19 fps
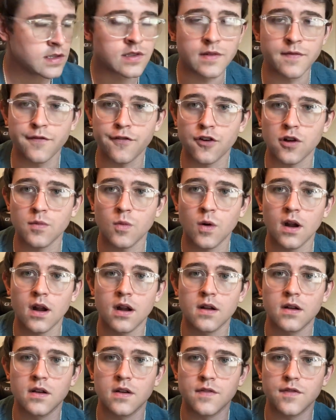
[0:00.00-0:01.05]

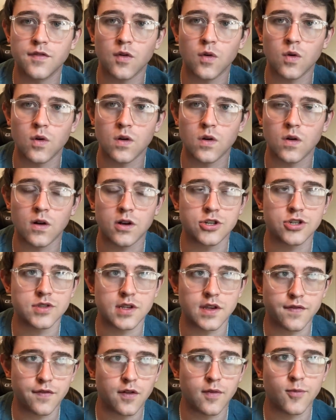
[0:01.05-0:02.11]
firmware
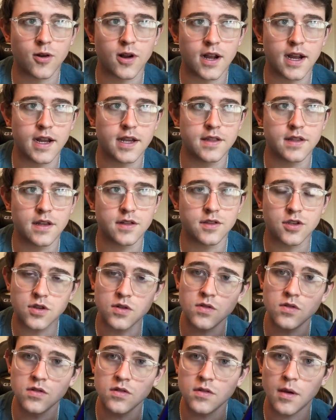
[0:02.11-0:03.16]
firmware and
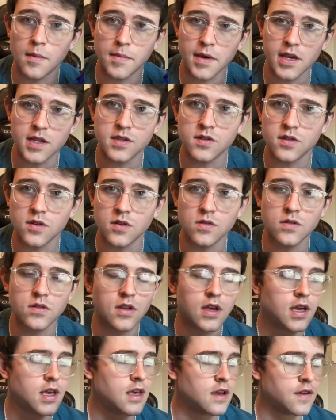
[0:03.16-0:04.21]
a base tune
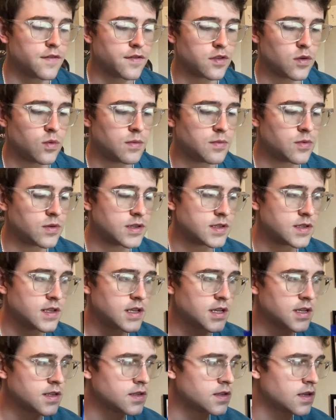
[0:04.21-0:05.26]
for the
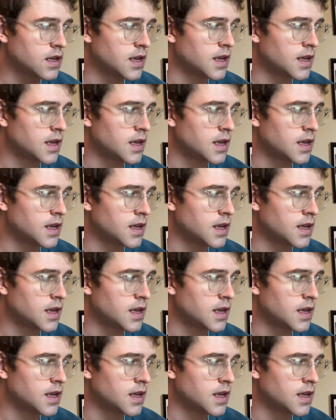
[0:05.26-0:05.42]
1.6.